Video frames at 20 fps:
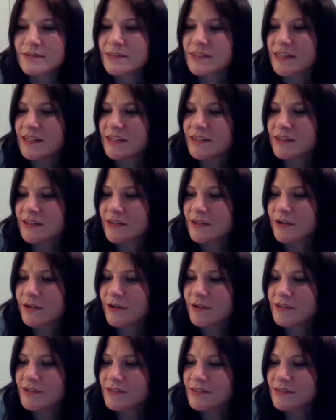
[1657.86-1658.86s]
there's like
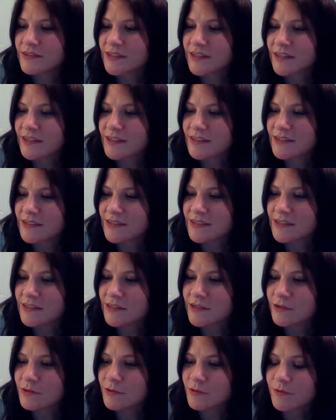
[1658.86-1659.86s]
no, it just looks like a
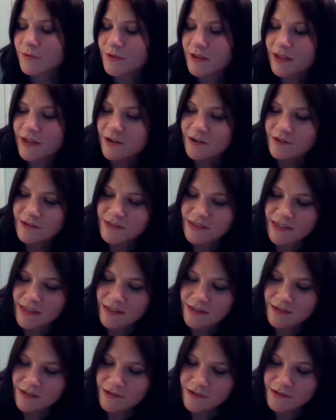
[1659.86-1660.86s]
slew of letters
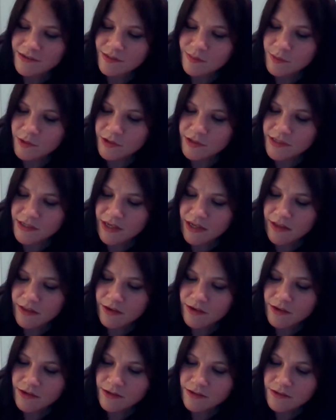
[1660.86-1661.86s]
that are smeared
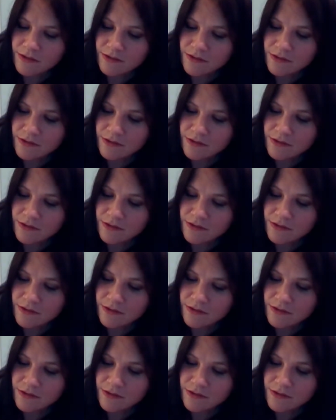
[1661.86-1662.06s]
together.